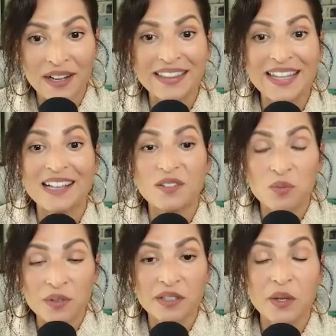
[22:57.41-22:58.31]
And that's
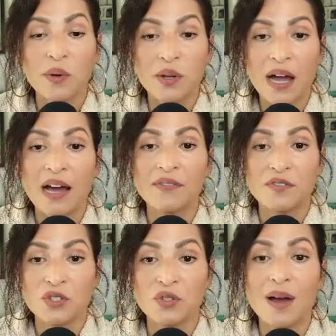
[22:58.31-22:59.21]
really when you have
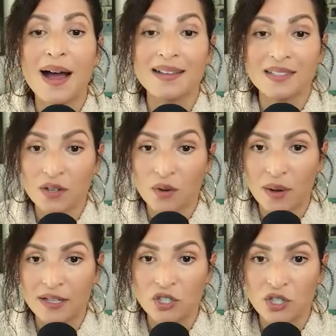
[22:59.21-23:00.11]
to ask the
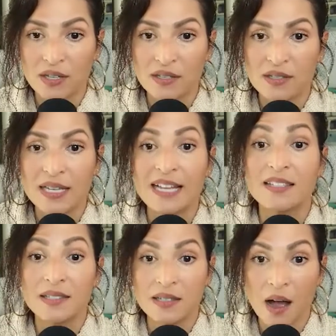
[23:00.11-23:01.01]
questions and
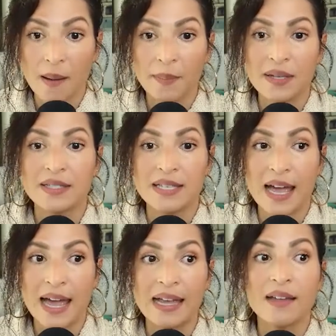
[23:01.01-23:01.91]
stop and say,